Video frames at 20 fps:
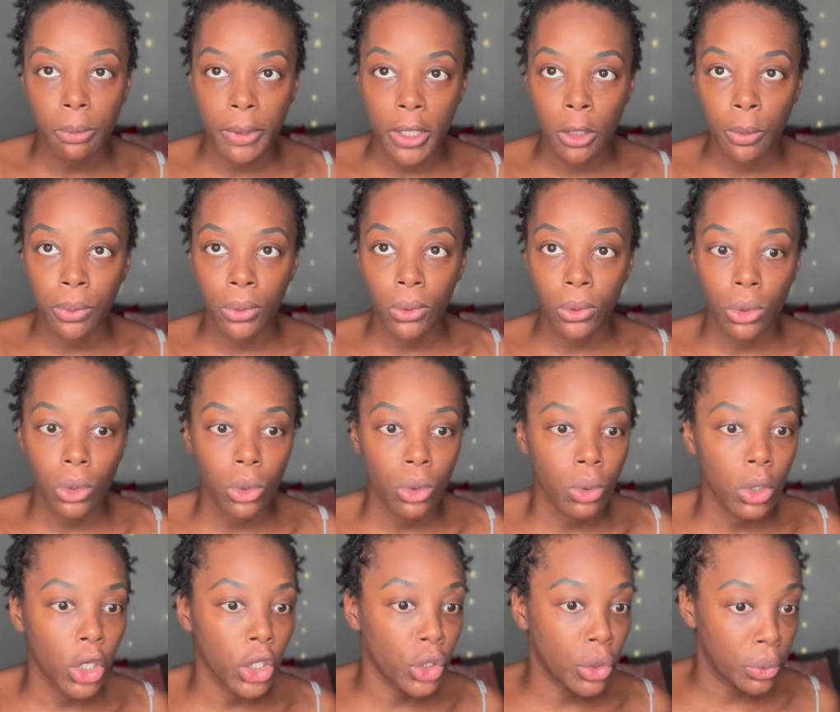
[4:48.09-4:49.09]
people
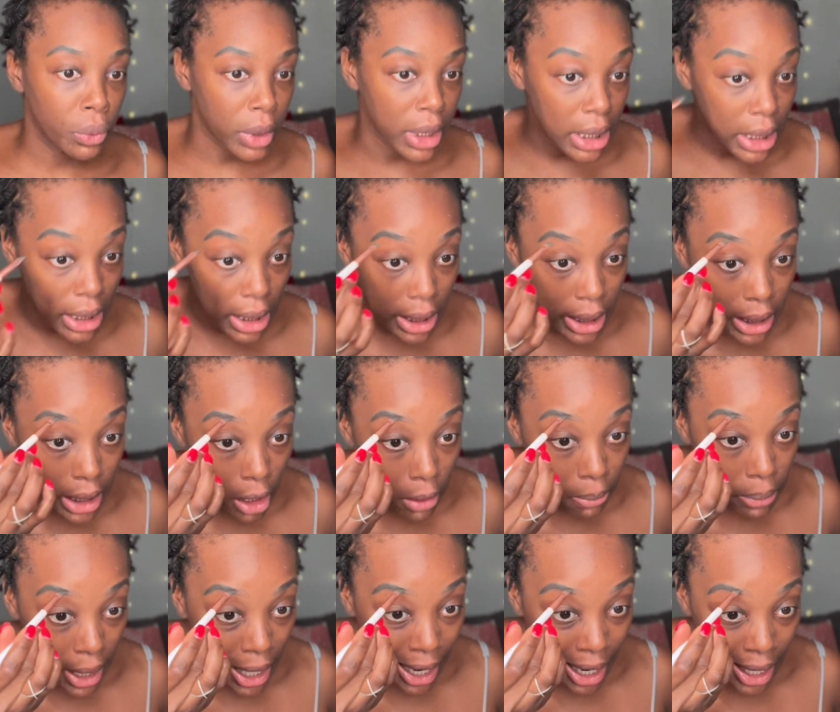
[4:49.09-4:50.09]
who agreed and
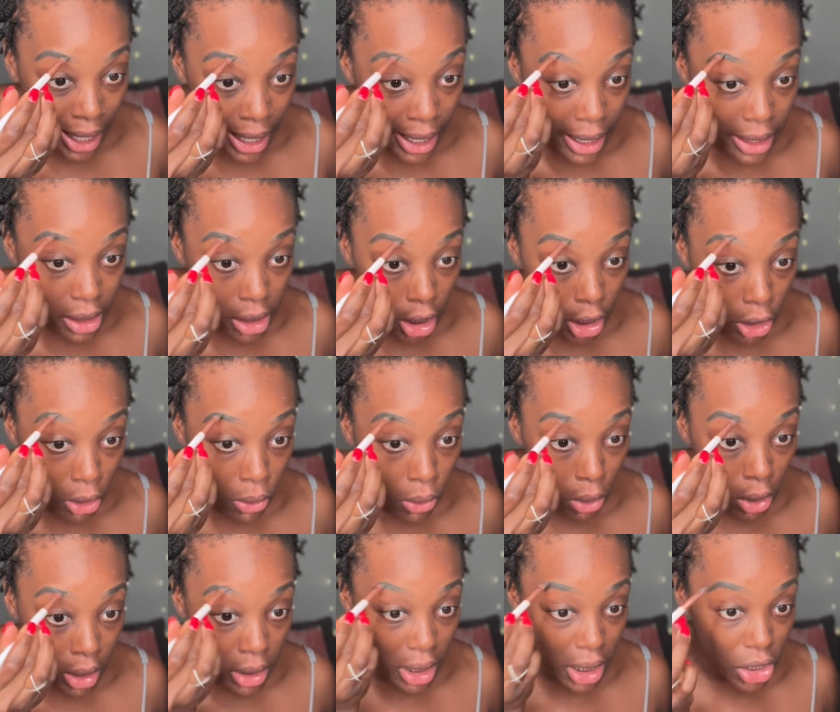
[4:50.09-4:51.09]
paid to go
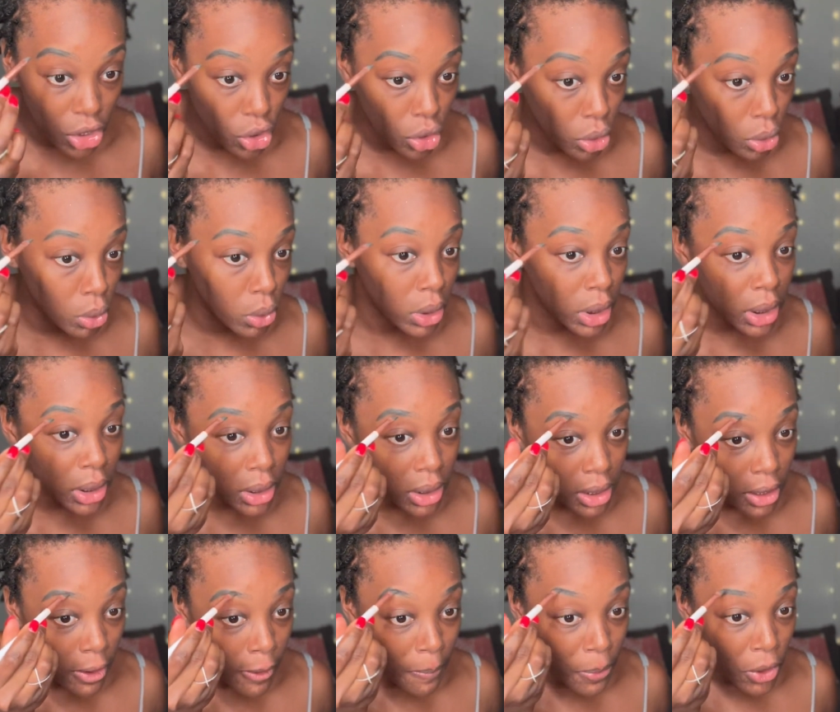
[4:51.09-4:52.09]
on these tours,